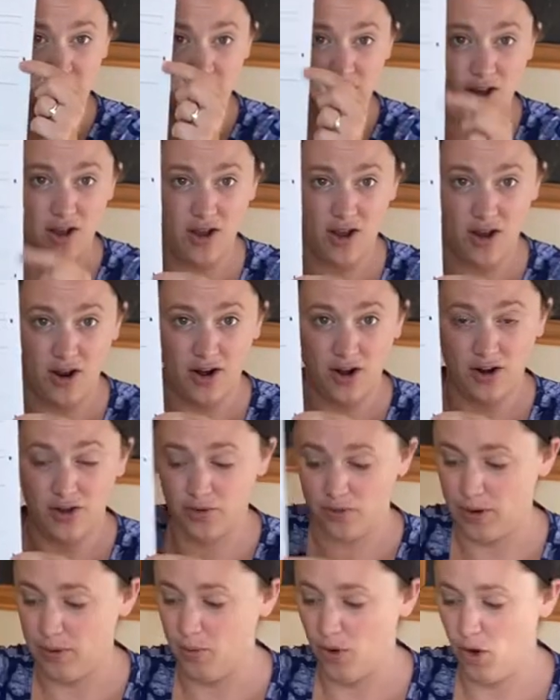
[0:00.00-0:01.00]
are
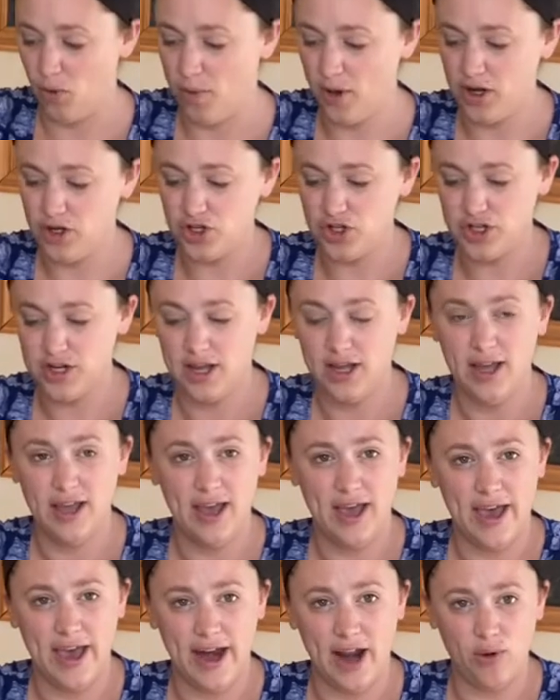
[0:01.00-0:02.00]
3-hole punched,
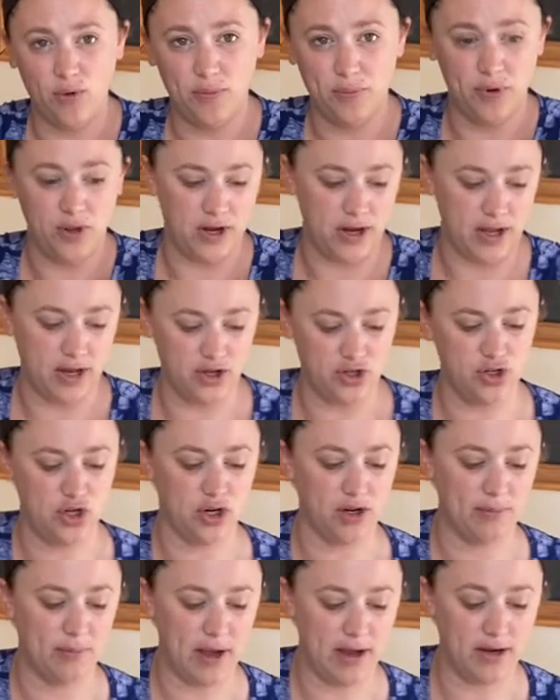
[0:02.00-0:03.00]
and I will put it into
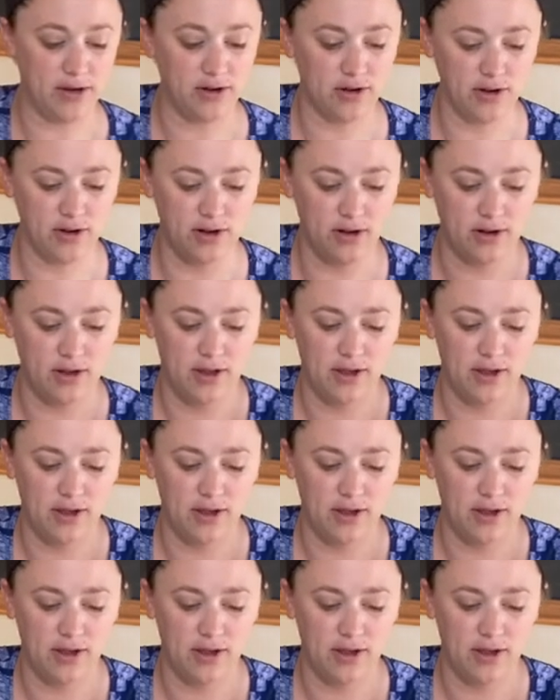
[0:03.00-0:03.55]
her binder,